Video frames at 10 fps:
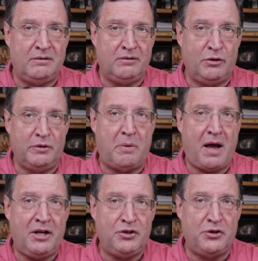good
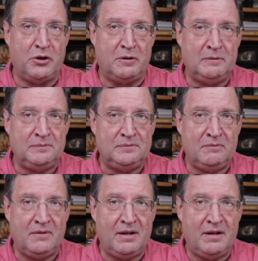posture
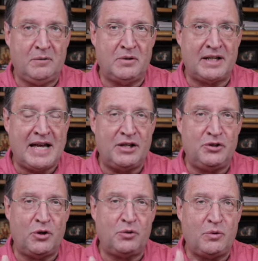was I kind of
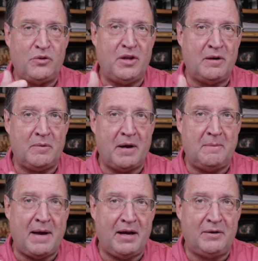joked with them
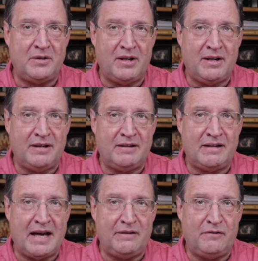about
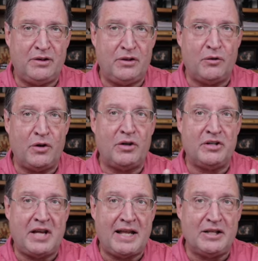kind of, their
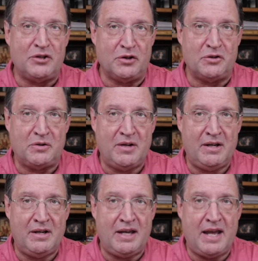intelligence.
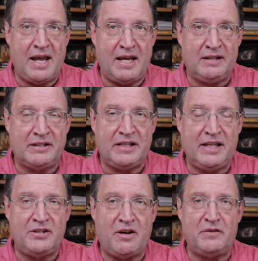And because
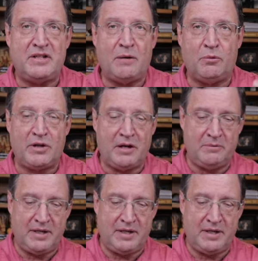kids oftentimes will come